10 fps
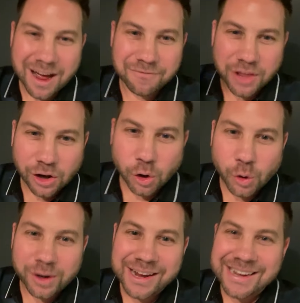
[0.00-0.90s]
of the
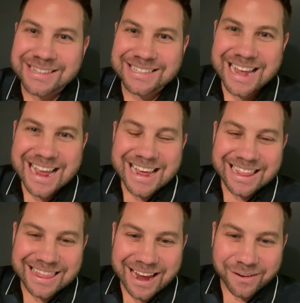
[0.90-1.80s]
Lord is,
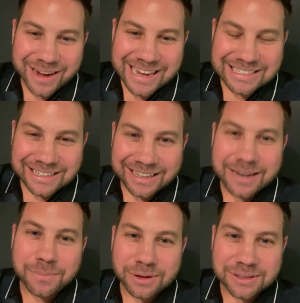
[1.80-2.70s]
there is
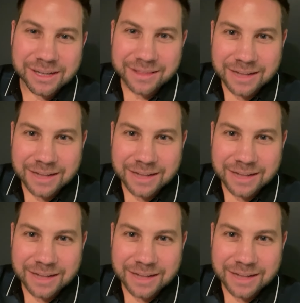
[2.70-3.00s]
liberty.